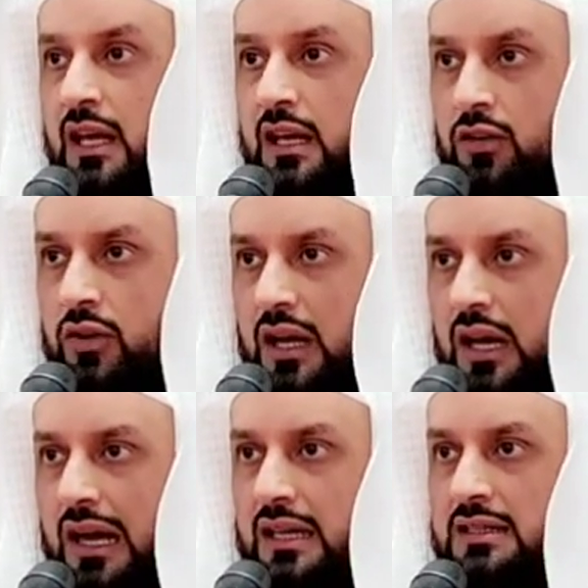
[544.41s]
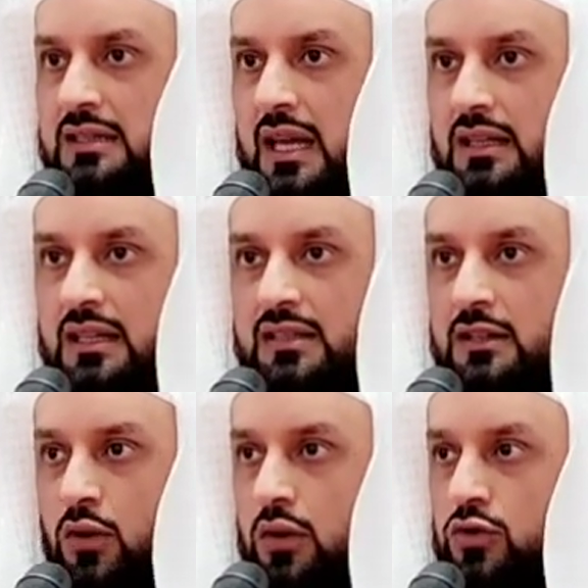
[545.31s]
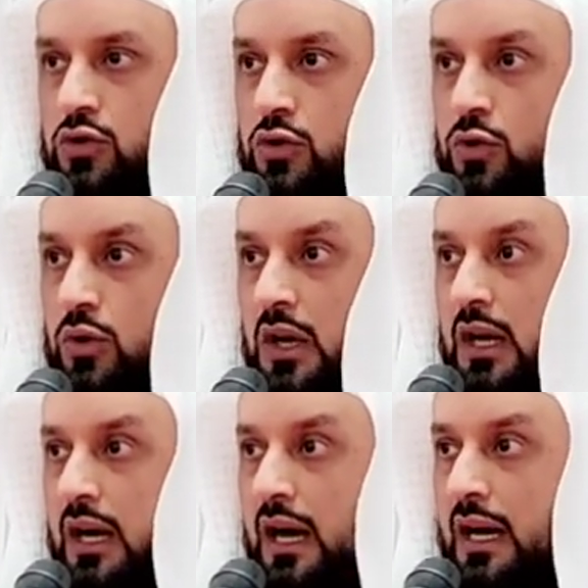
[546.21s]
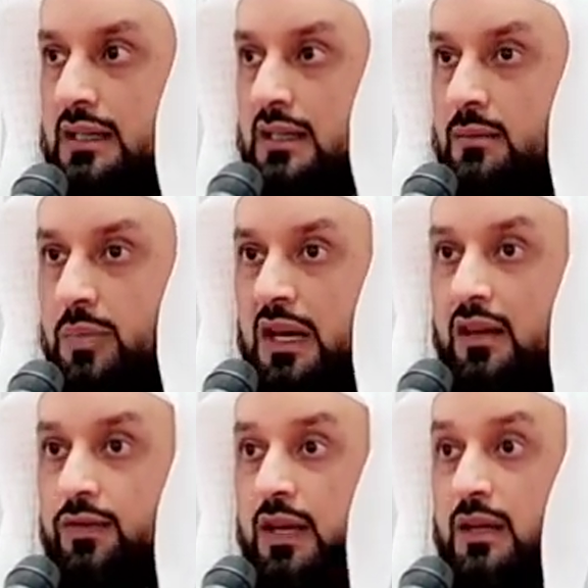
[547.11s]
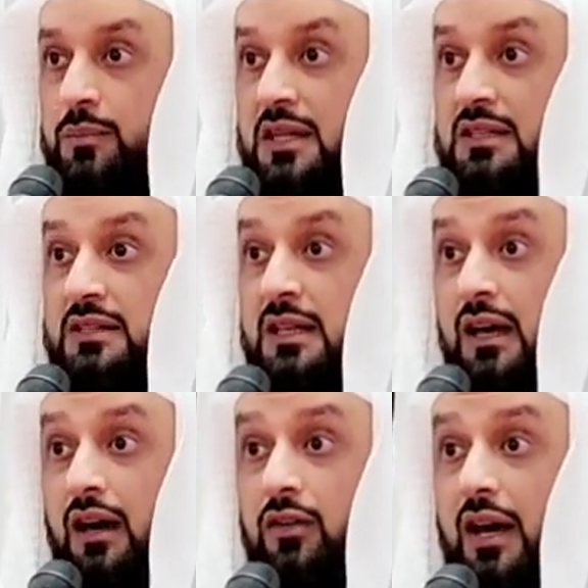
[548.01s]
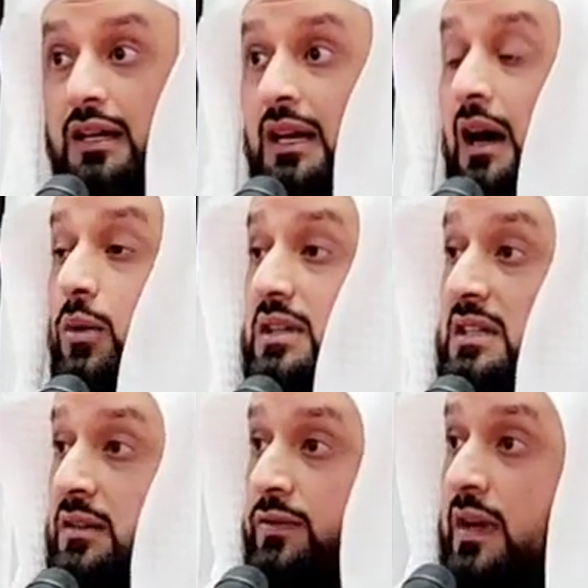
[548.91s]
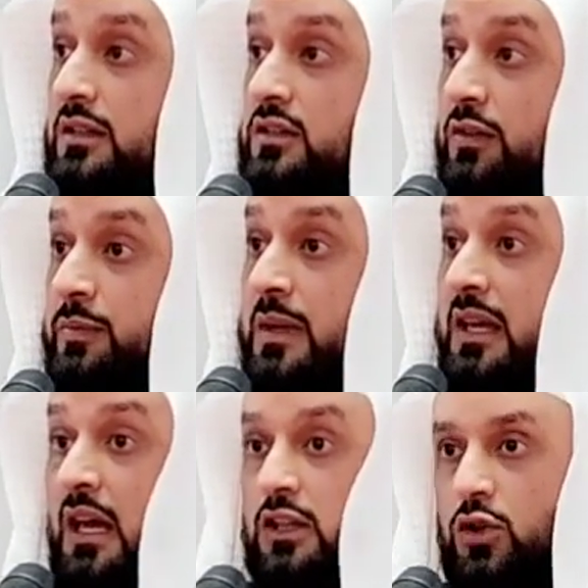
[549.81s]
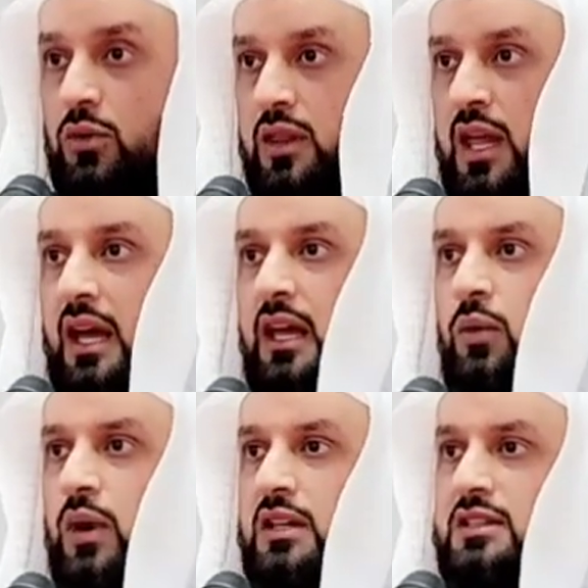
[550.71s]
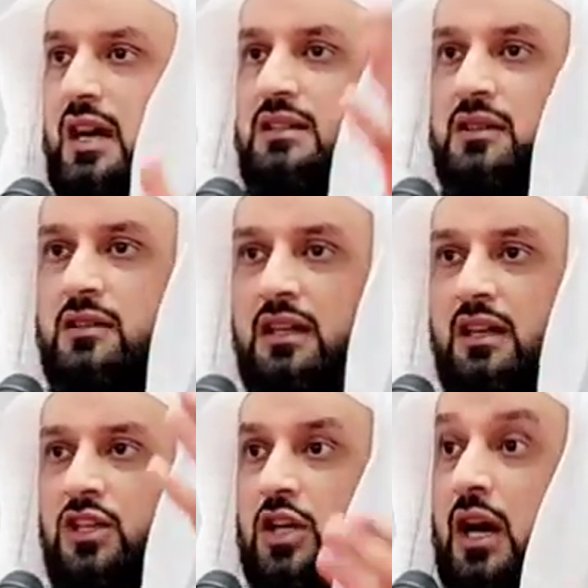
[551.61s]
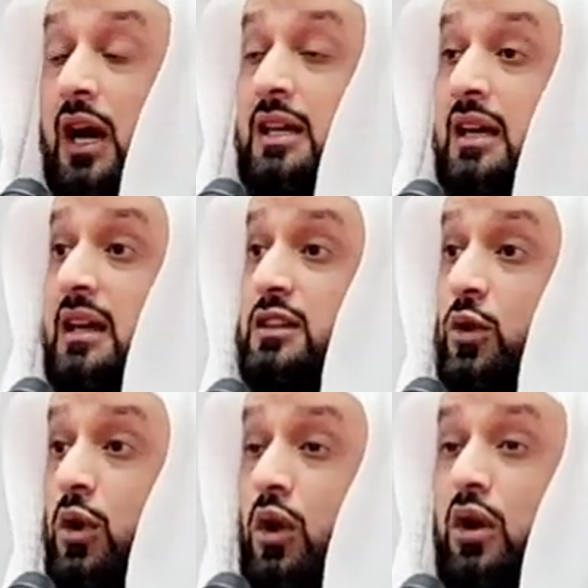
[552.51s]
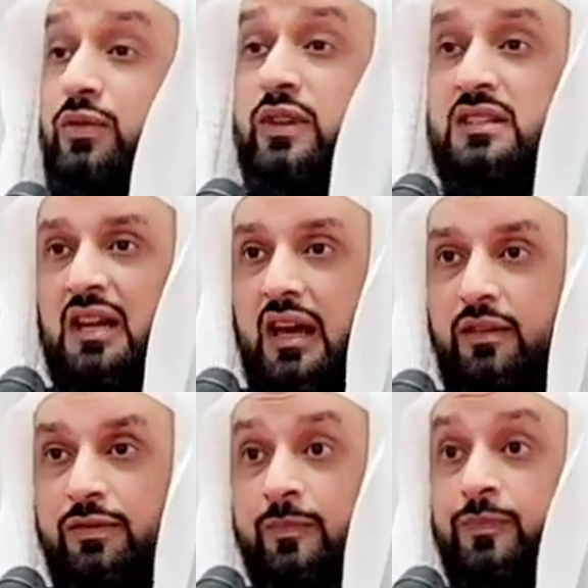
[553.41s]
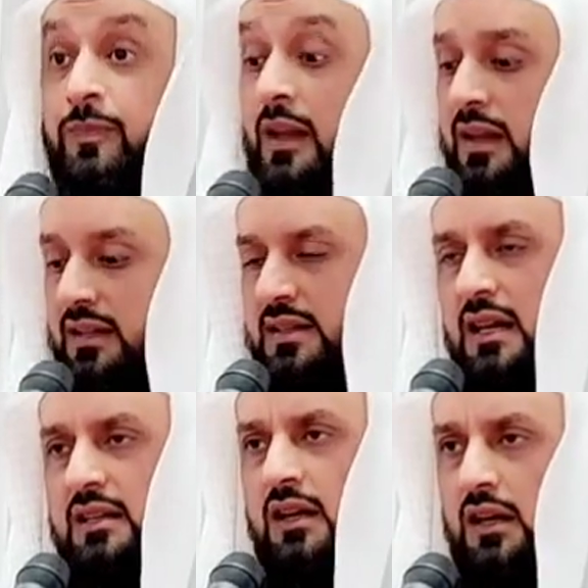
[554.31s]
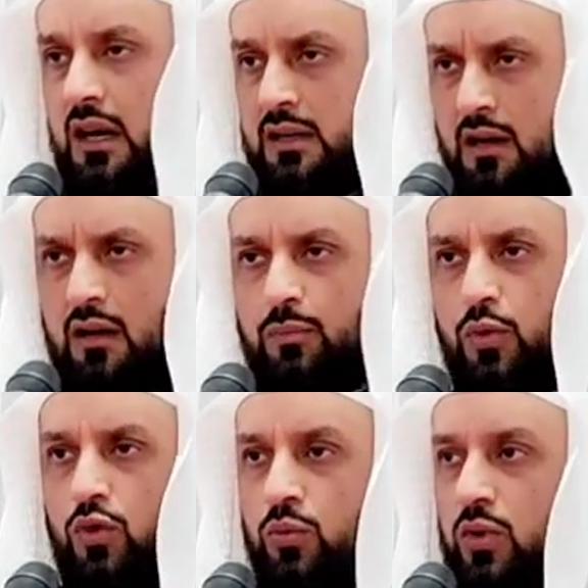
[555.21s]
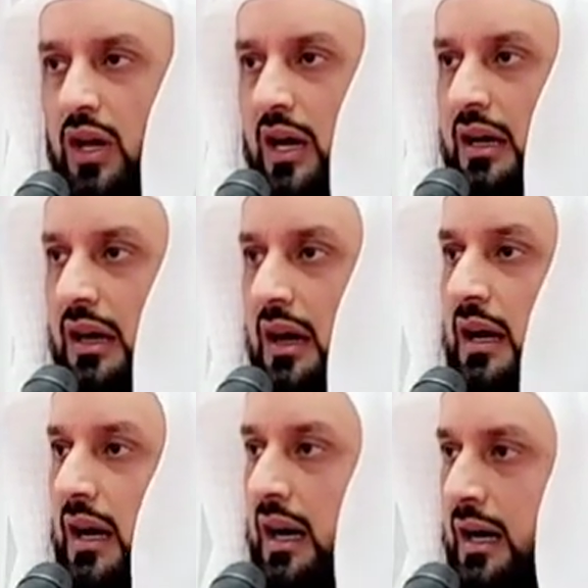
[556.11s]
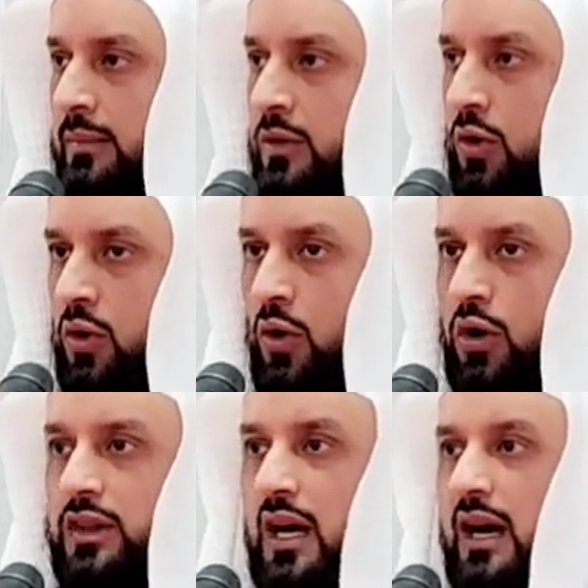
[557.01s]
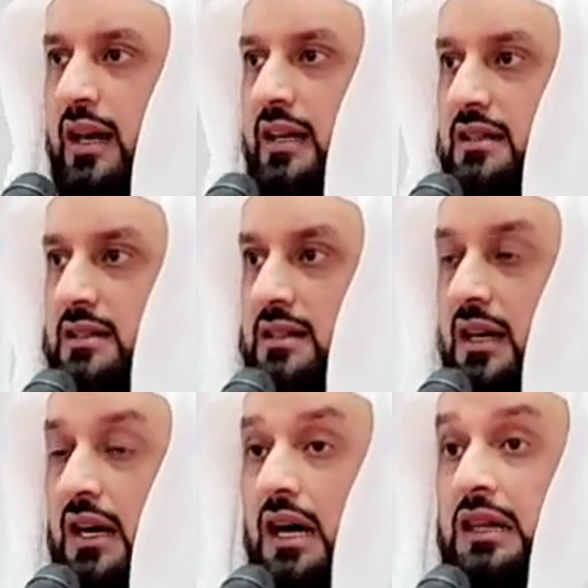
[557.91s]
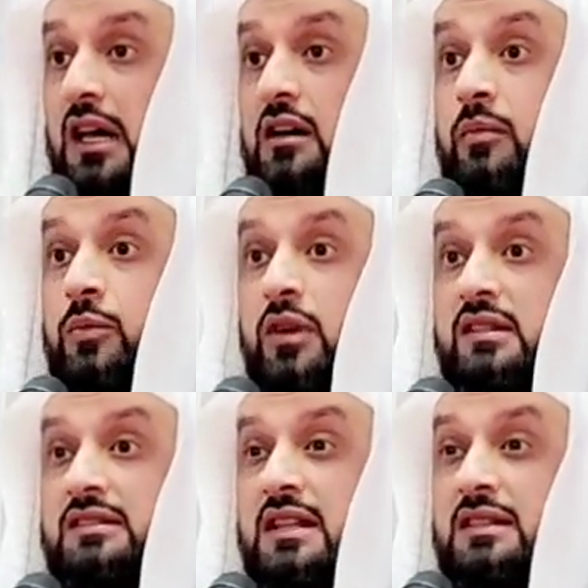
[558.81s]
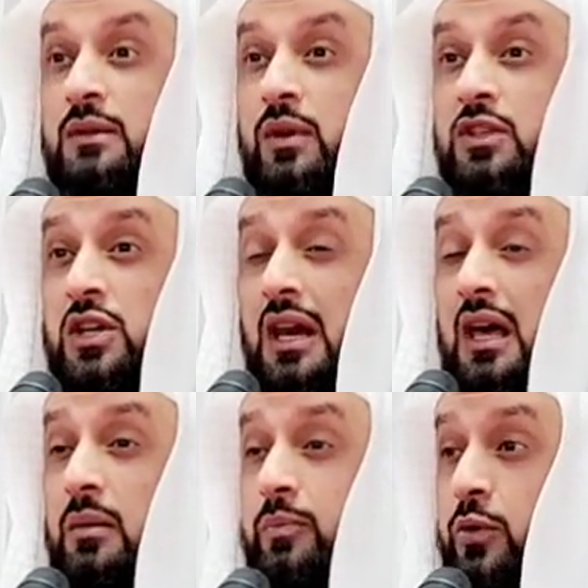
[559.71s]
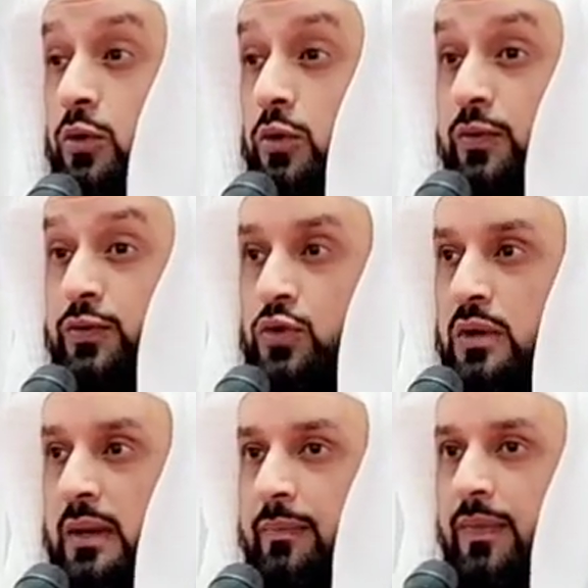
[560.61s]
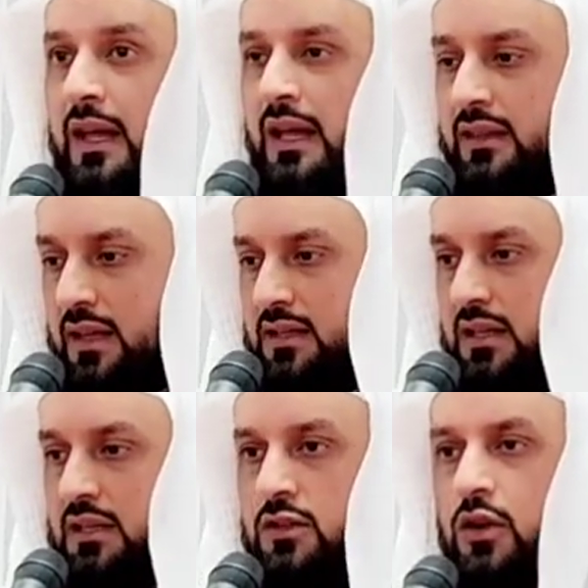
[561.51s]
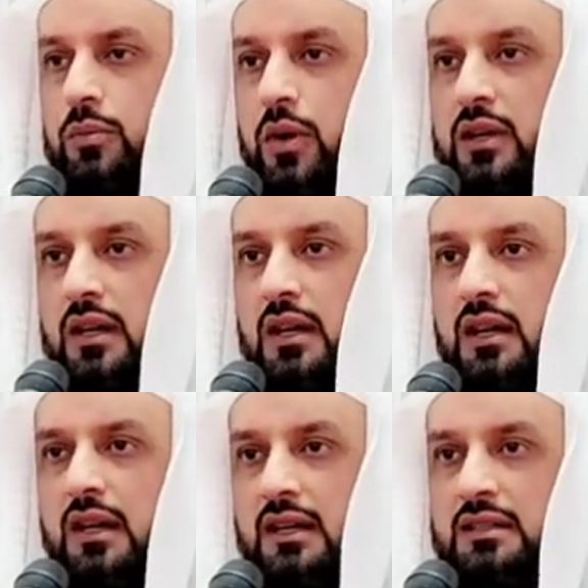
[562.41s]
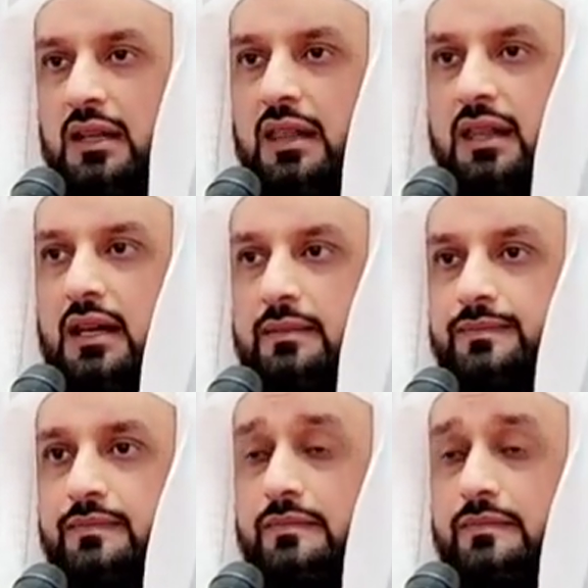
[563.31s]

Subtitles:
He realized that this is all true. I didn't believe in it, but it's here right now. It's in front of me. So there he was uttering the shahada, yet all of his life he said, Ana Rabbukumul A'la. I am your Lord the highest. Allah Rabbul Izzati wal Jalal proved to him that he is nobody. He is nothing.